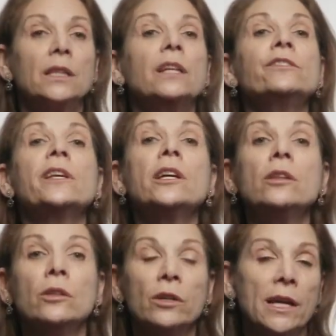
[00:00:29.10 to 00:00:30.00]
Let's take a
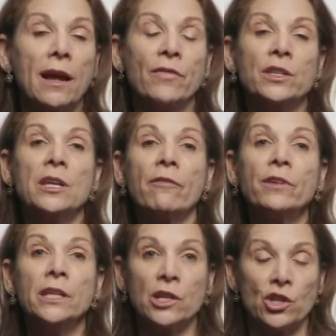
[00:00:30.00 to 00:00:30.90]
look at the
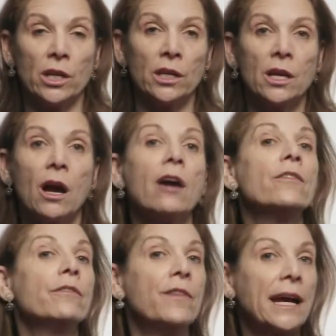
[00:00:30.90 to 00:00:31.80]
definition of
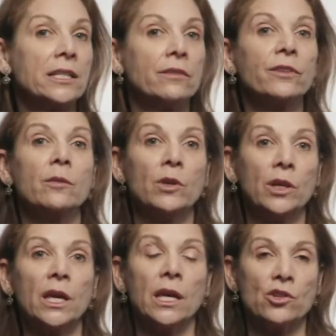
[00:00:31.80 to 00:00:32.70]
effective
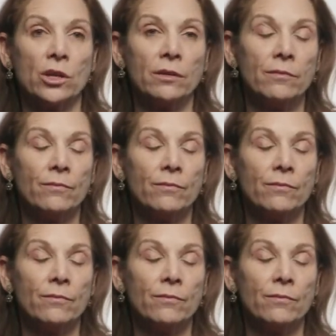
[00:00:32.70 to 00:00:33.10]
communication.